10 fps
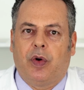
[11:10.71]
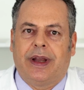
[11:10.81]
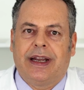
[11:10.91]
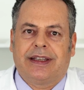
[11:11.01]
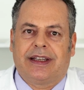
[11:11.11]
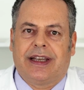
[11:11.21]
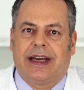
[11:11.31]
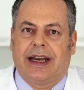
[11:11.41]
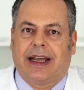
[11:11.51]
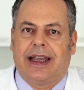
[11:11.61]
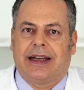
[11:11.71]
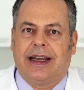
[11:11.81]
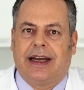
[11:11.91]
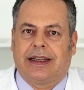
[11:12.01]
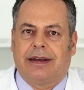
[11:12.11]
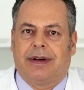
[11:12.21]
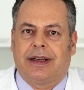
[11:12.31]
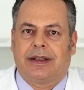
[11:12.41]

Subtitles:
that use hypnosis to lead the